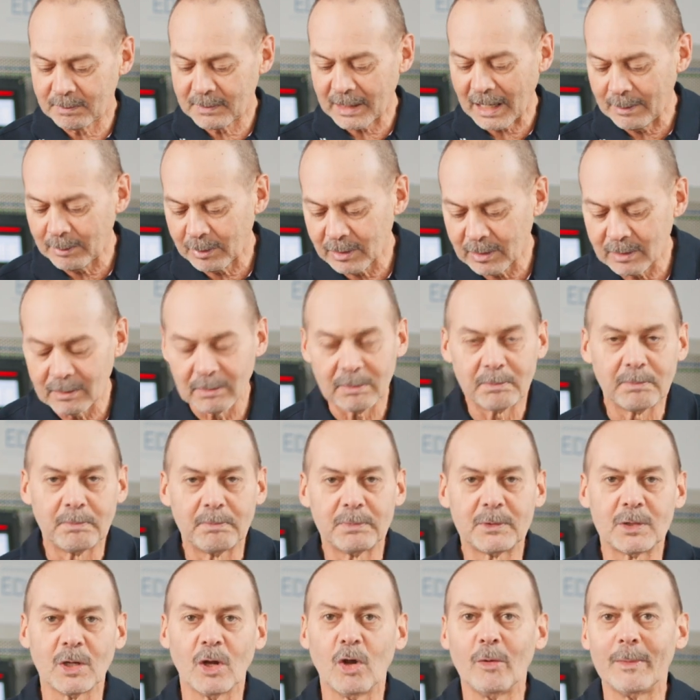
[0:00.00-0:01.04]
cable
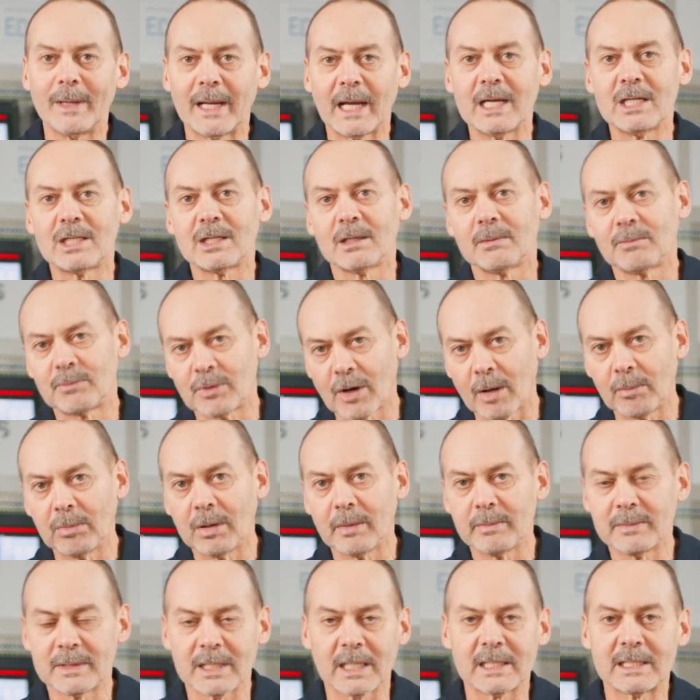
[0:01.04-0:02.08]
termination
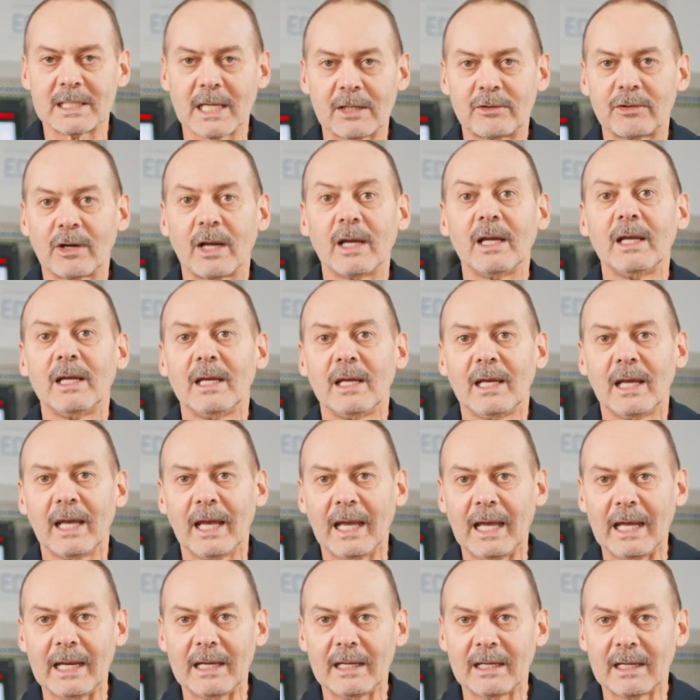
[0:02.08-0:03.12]
problems, etc.,
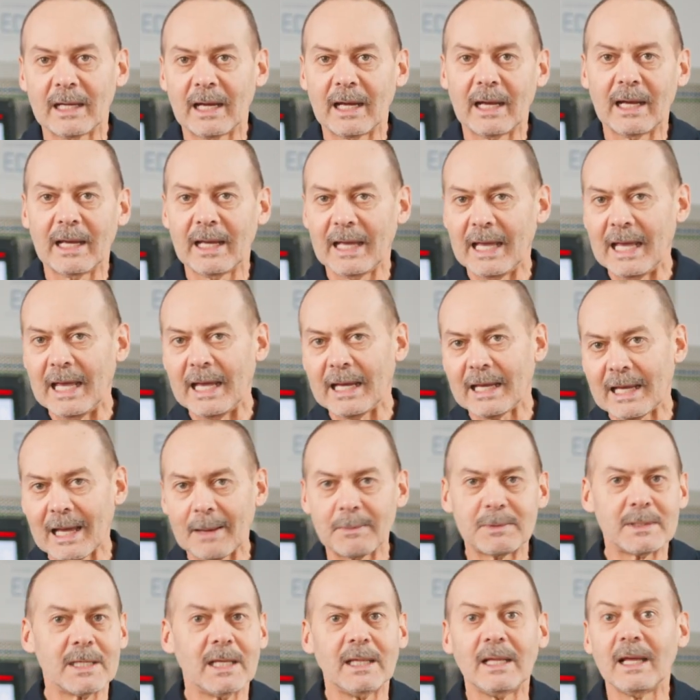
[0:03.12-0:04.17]
and air
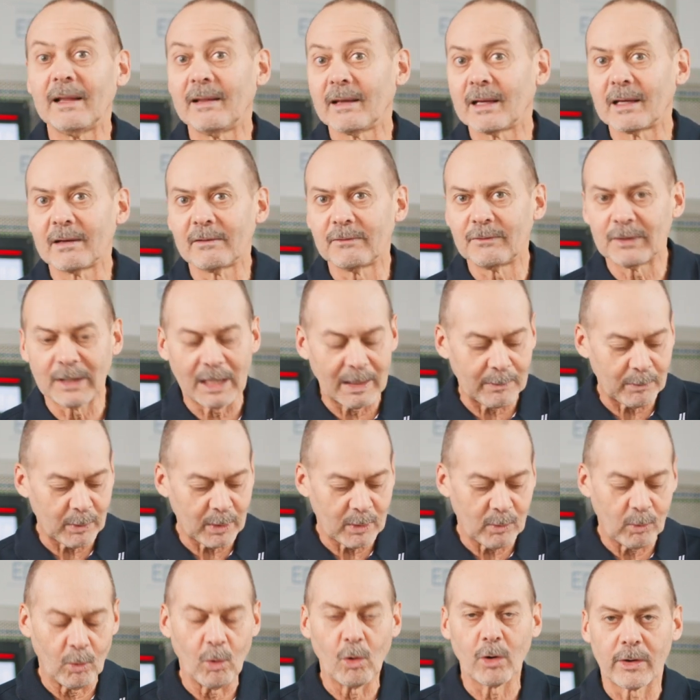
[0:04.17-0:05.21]
gaps in there that can fill up
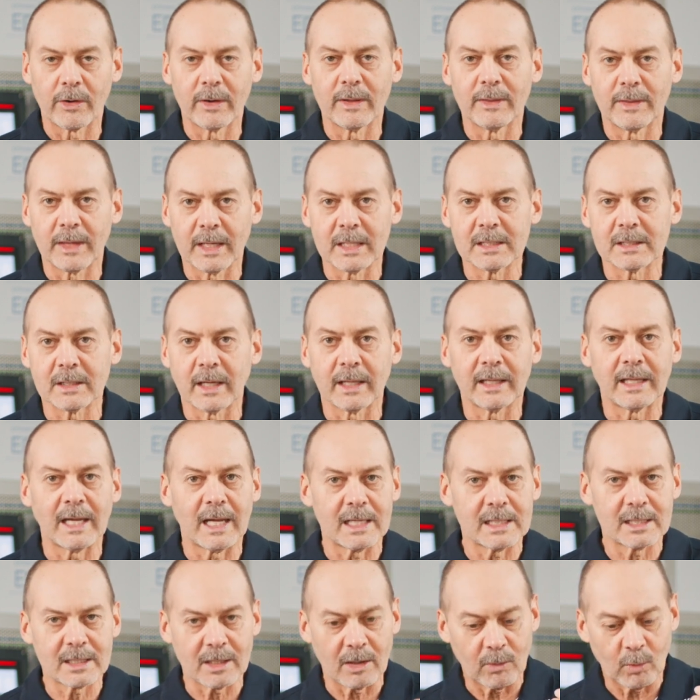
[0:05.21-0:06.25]
with water and things like
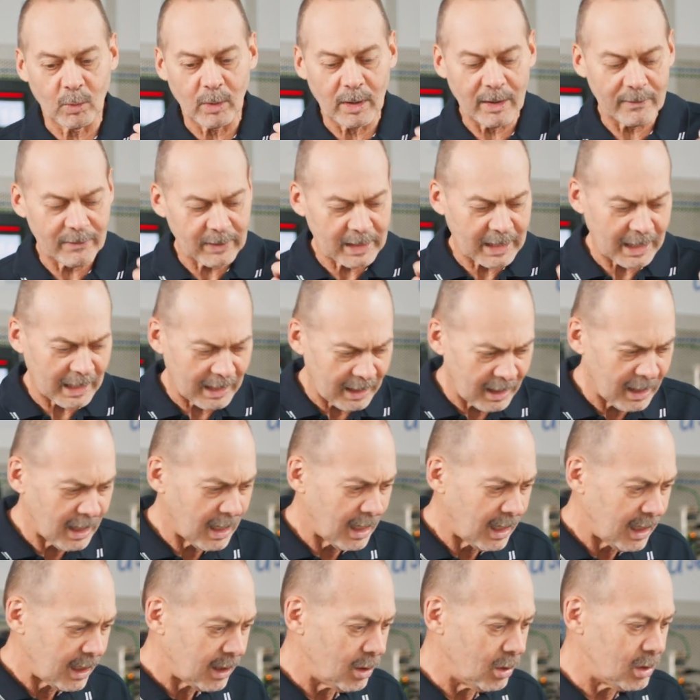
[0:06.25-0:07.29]
that. So wherever can,
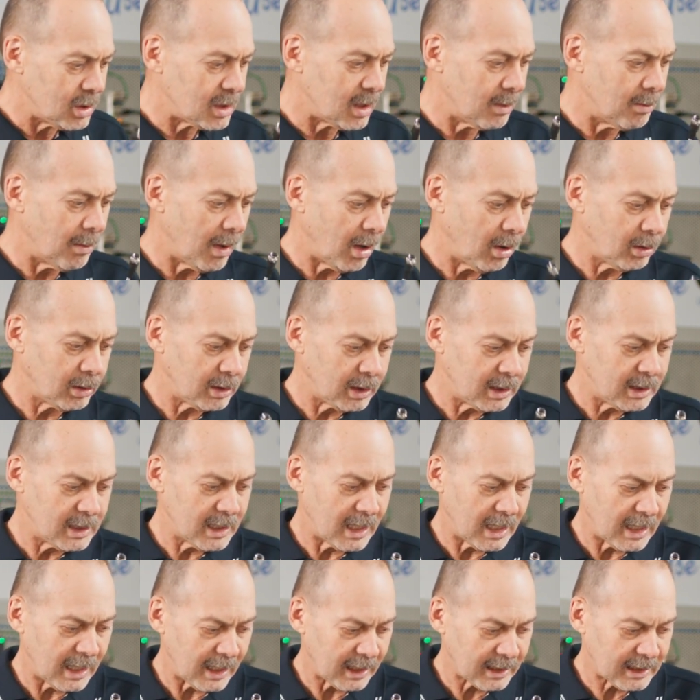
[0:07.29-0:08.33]
use the molded
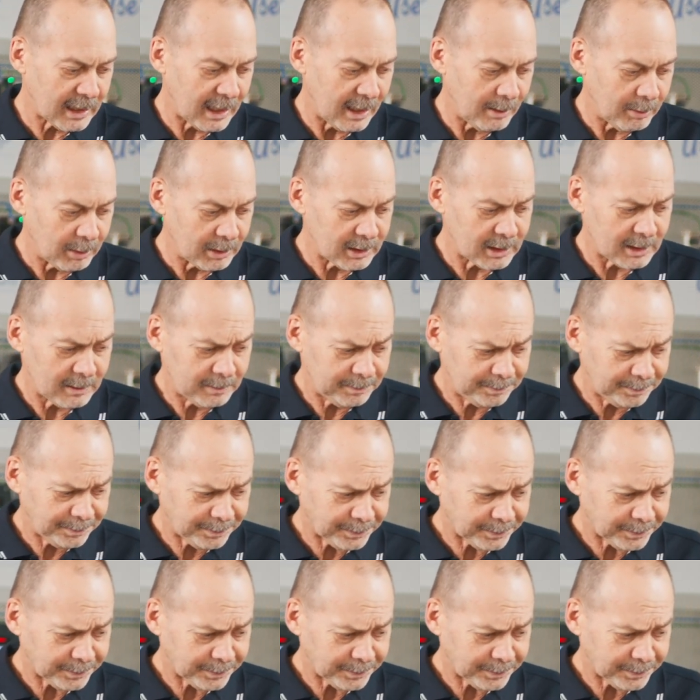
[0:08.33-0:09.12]
cables.